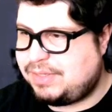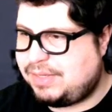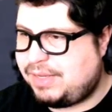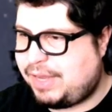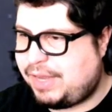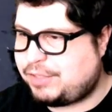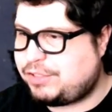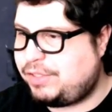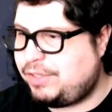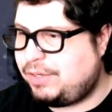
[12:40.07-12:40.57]

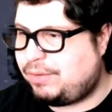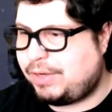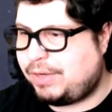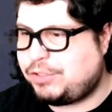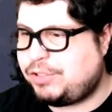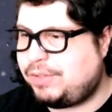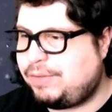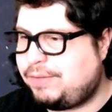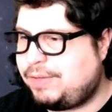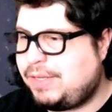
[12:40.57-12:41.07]
Actually, no, I
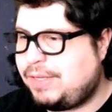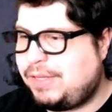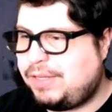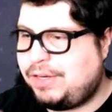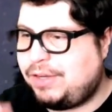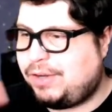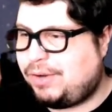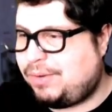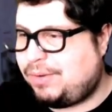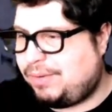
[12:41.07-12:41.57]
should have...
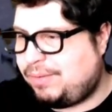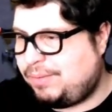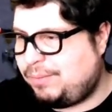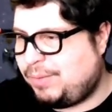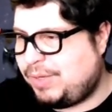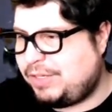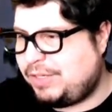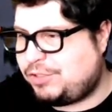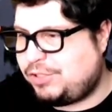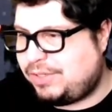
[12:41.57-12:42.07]
No,
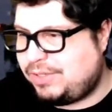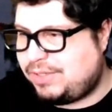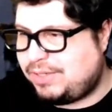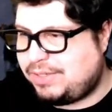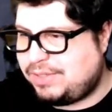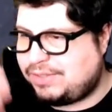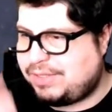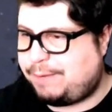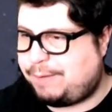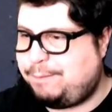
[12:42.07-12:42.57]
what I should have
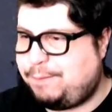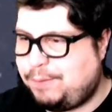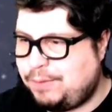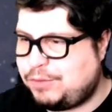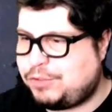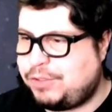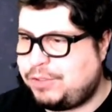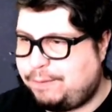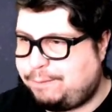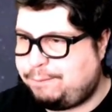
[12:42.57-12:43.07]
done is I
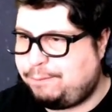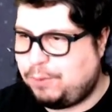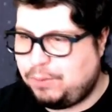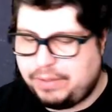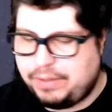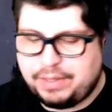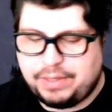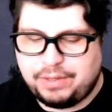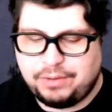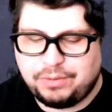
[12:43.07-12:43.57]
should have
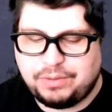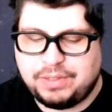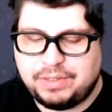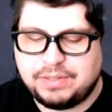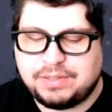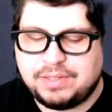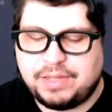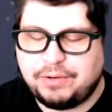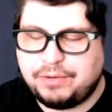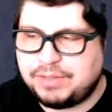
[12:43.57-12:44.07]
fully healed
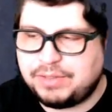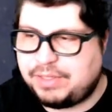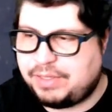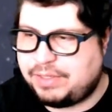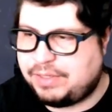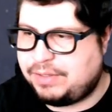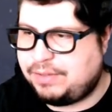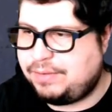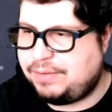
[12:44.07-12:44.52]
this Giratina.